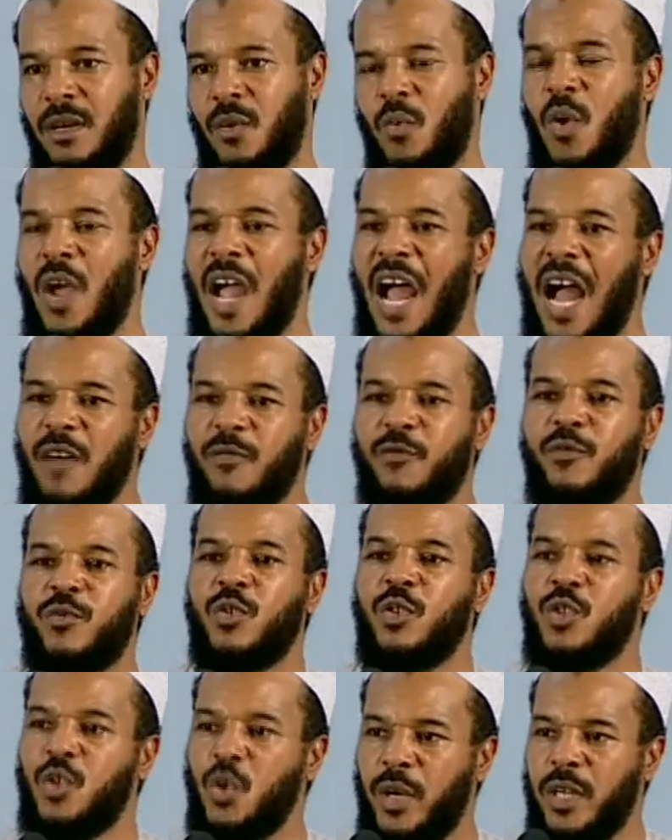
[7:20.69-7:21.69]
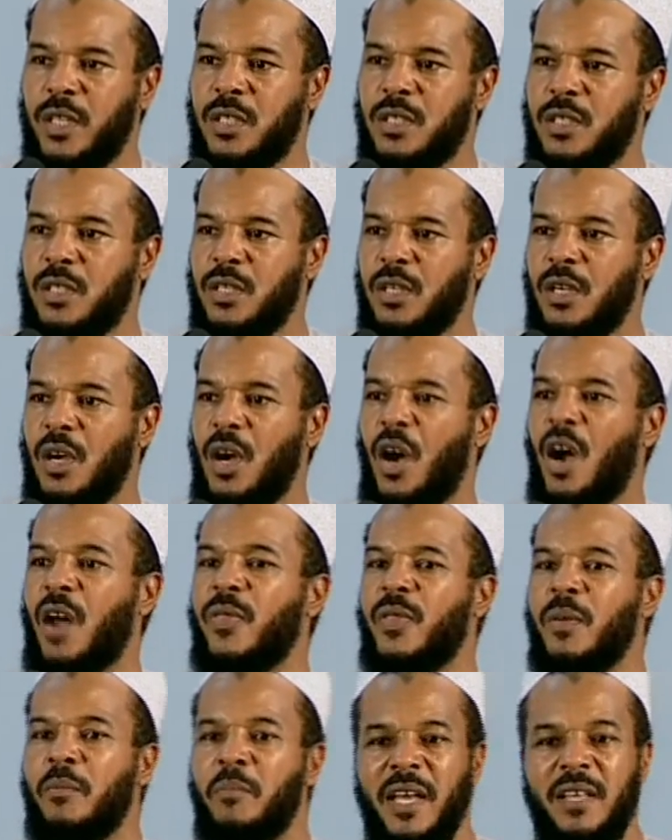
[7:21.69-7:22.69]
We have to do it on
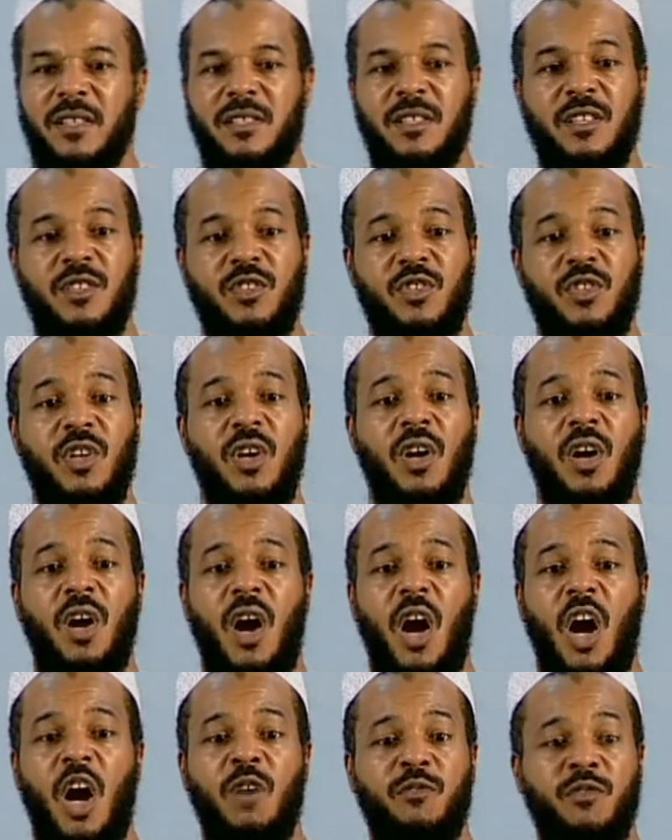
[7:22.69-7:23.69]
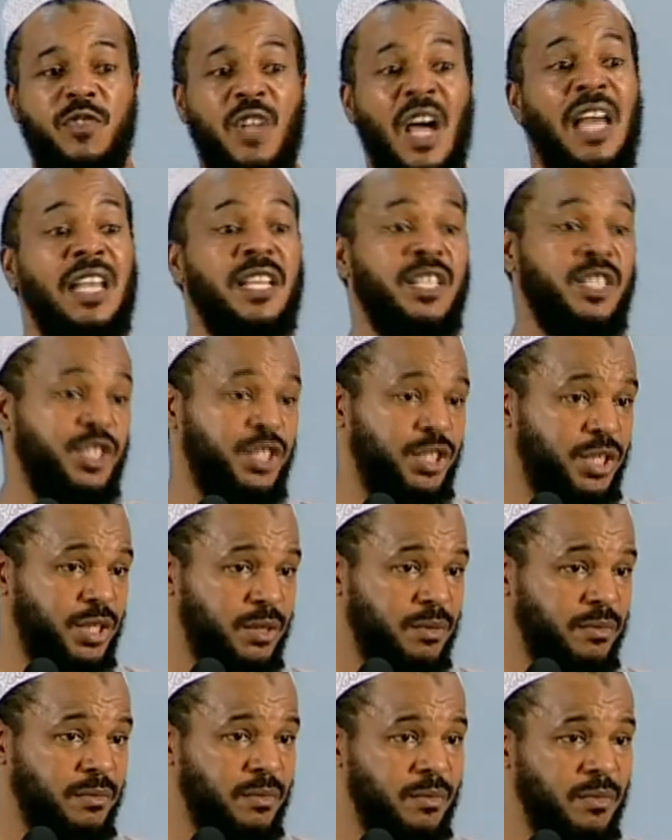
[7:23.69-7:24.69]
the basis of knowledge,
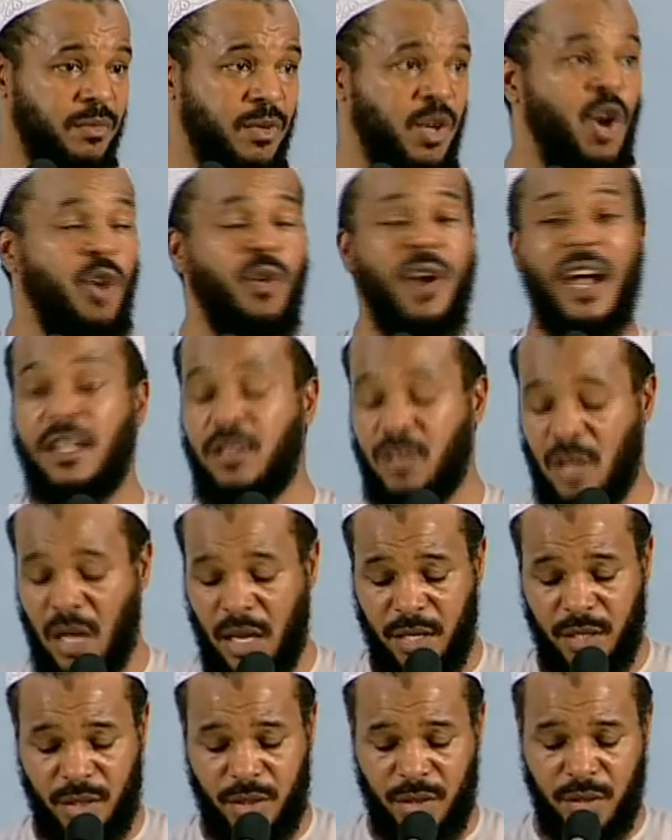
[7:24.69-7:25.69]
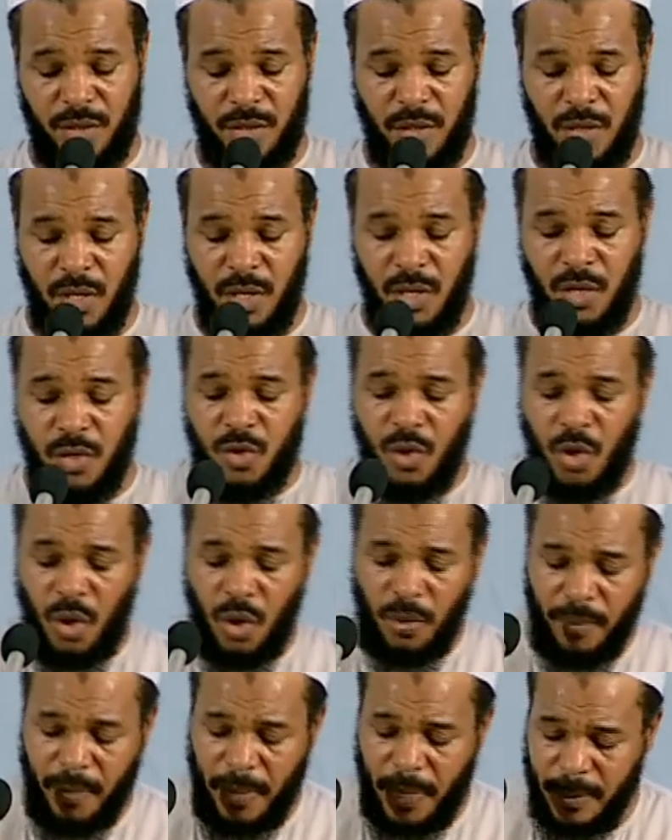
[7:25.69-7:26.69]
correct knowledge. So